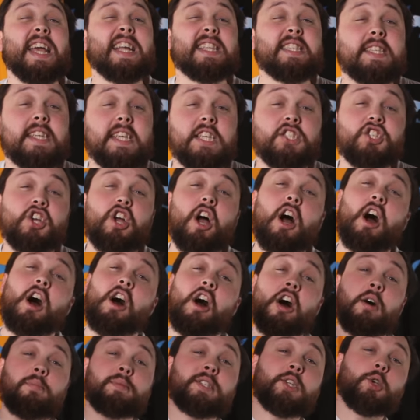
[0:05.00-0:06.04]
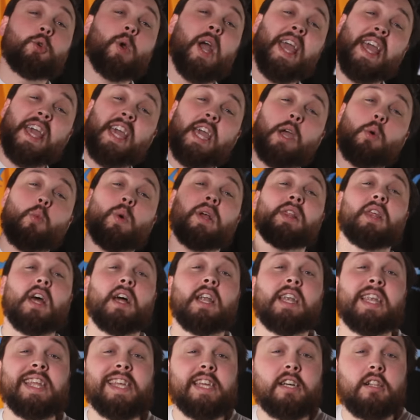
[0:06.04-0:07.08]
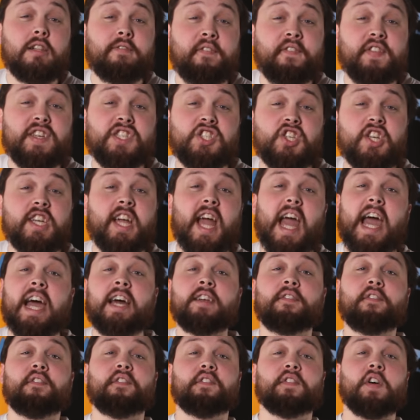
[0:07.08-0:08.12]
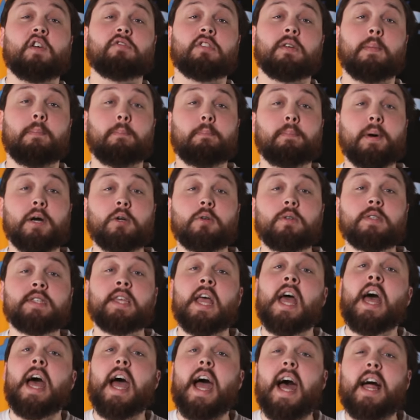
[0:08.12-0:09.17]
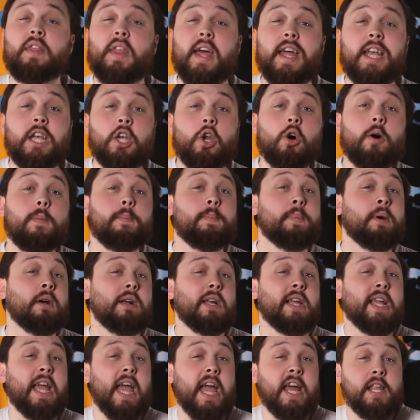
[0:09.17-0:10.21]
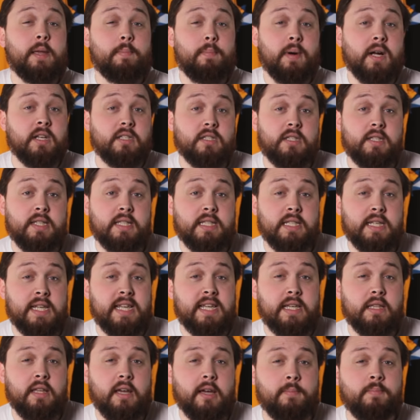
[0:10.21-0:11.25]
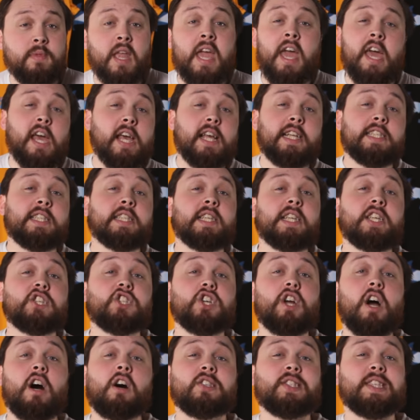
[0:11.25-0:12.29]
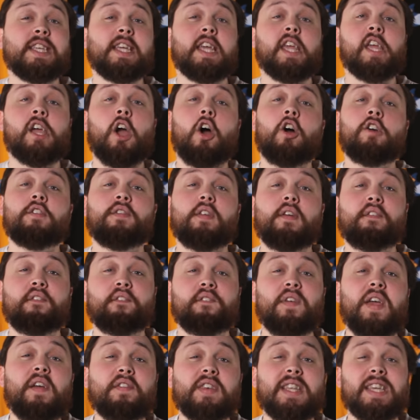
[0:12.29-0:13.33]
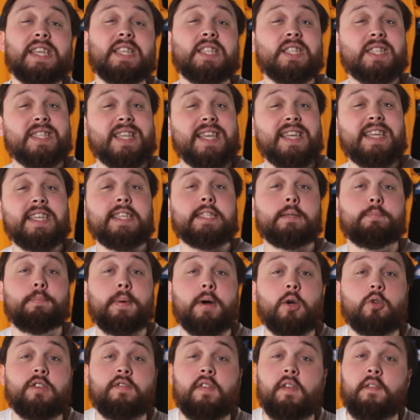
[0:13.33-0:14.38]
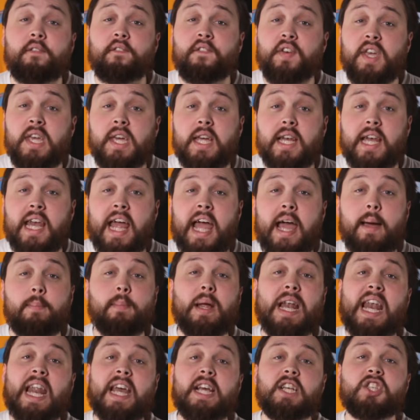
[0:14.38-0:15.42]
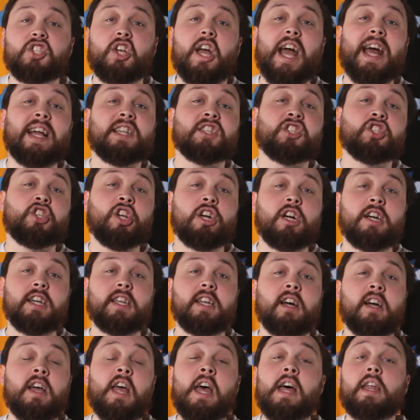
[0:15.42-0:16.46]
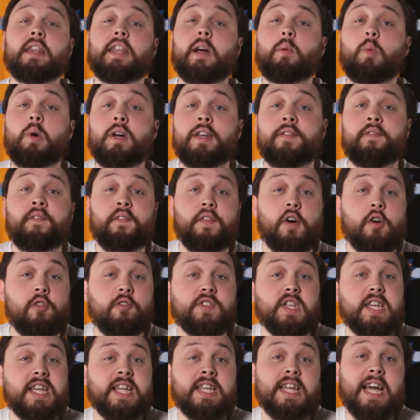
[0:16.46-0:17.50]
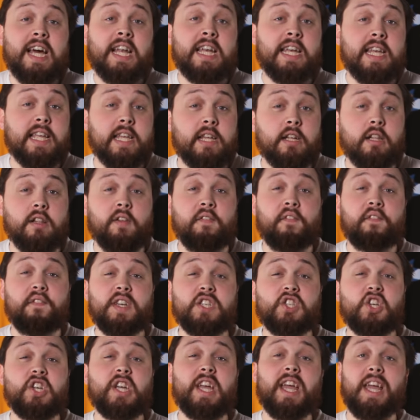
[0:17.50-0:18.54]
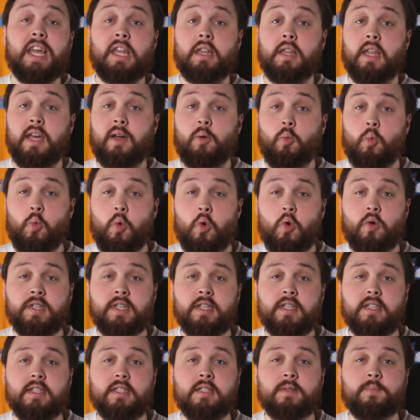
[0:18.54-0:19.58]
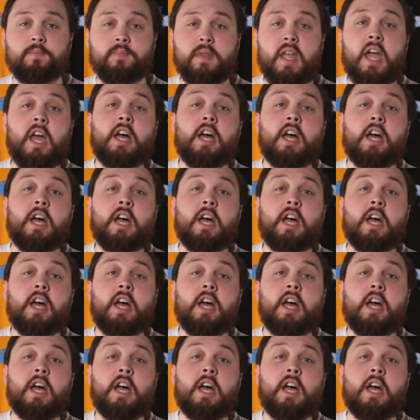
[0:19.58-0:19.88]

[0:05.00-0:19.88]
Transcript: Indonesia are up to here with illegal fishing and foreign boats, and they're not pulling any punches neither. Indonesia are sinking over 50 seized boats from Vietnam, Malaysia and China that were involved in illegal fishing in their waters.